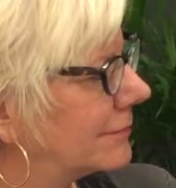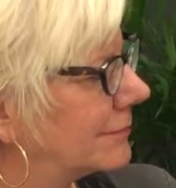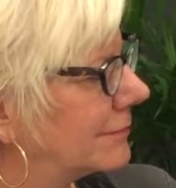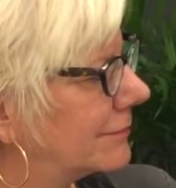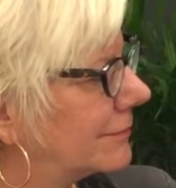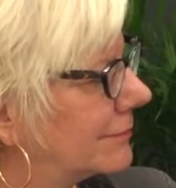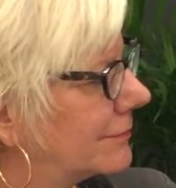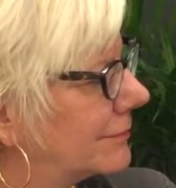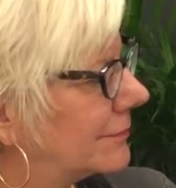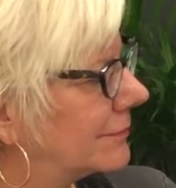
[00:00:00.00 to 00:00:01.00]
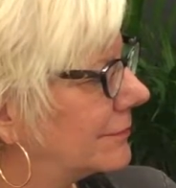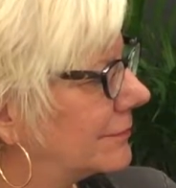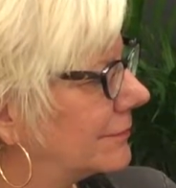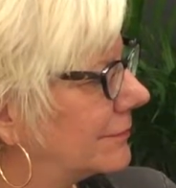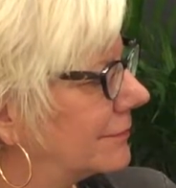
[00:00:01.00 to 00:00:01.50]

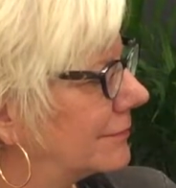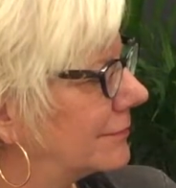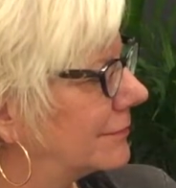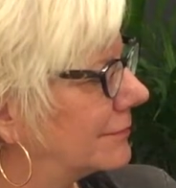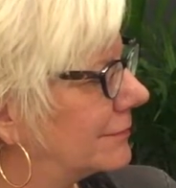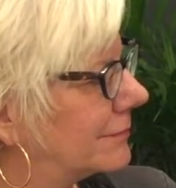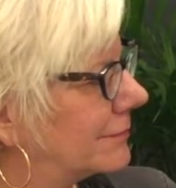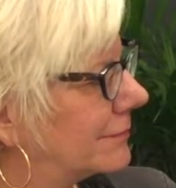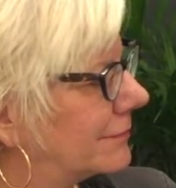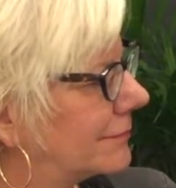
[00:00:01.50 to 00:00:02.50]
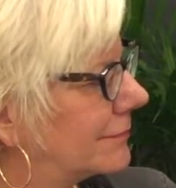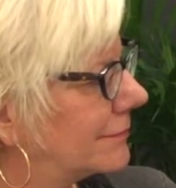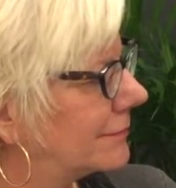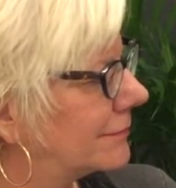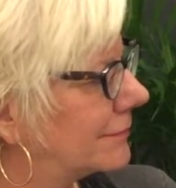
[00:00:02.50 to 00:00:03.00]

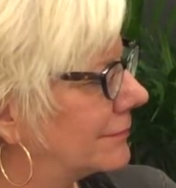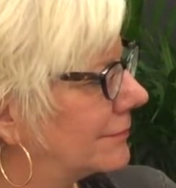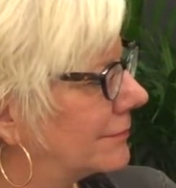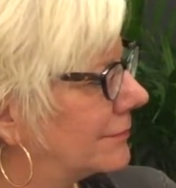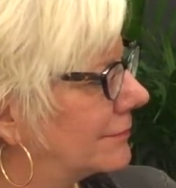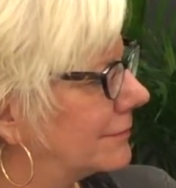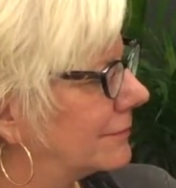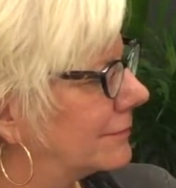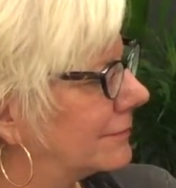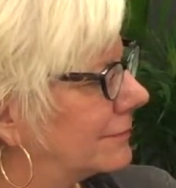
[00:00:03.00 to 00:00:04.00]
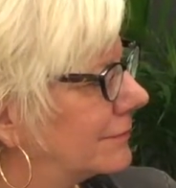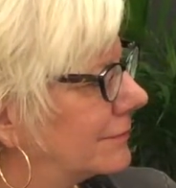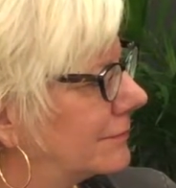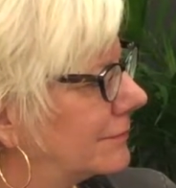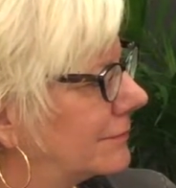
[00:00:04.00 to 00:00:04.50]

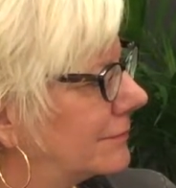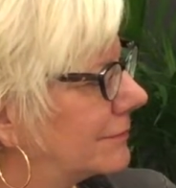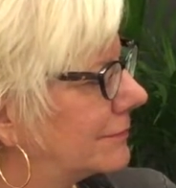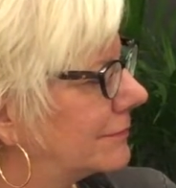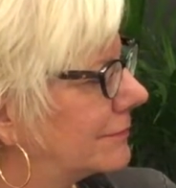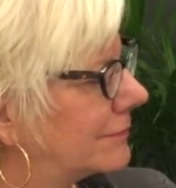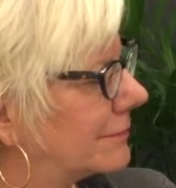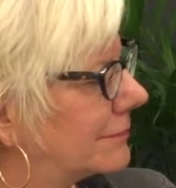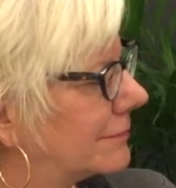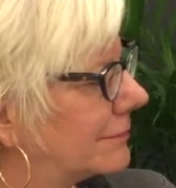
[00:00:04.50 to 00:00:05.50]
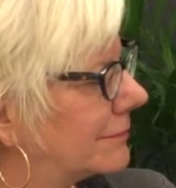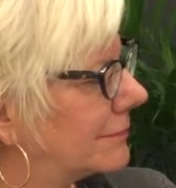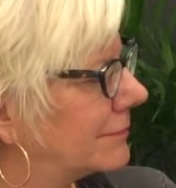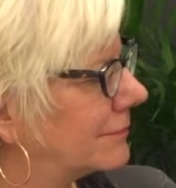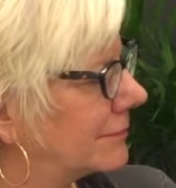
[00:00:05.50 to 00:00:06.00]

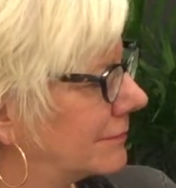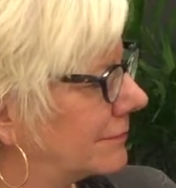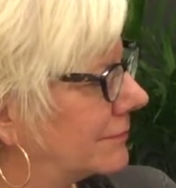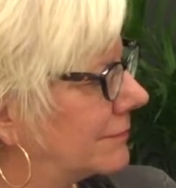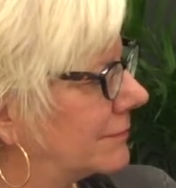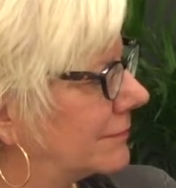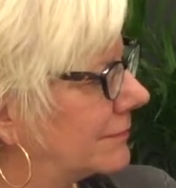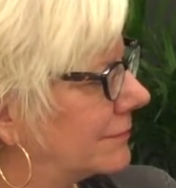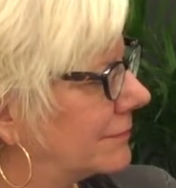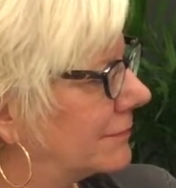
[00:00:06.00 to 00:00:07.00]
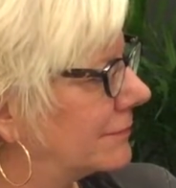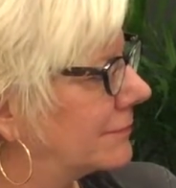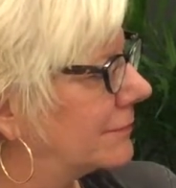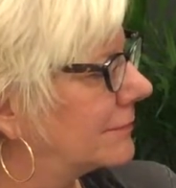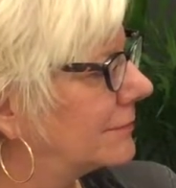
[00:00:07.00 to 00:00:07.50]

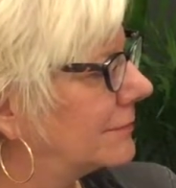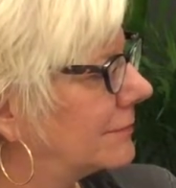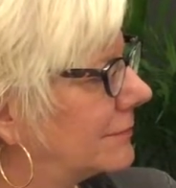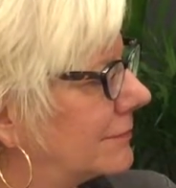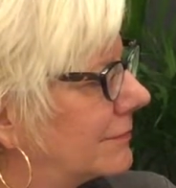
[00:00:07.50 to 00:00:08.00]
This person isn't speaking.